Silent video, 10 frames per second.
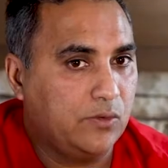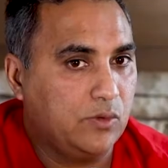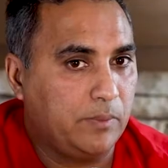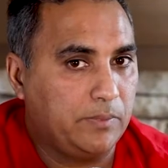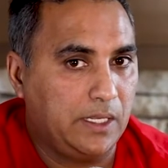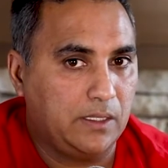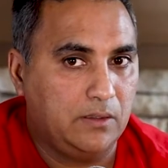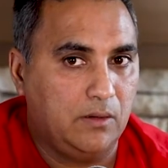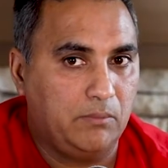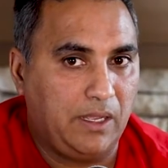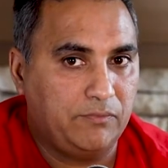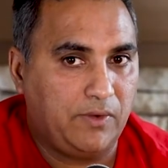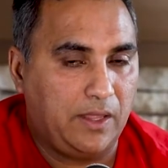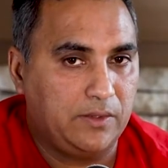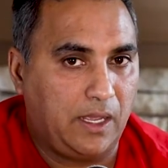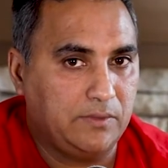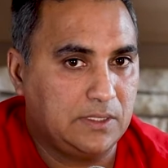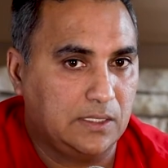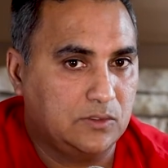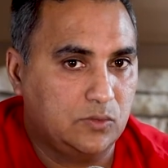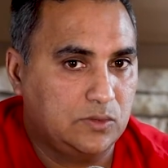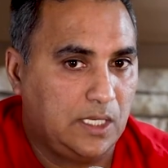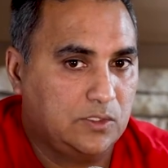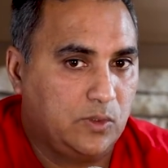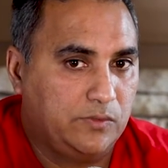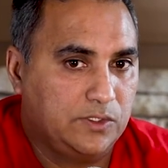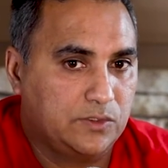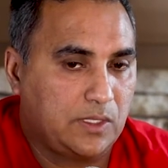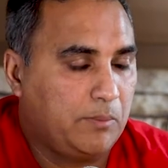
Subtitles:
I grew up like, you know, my father, I was like 10, 12 years old.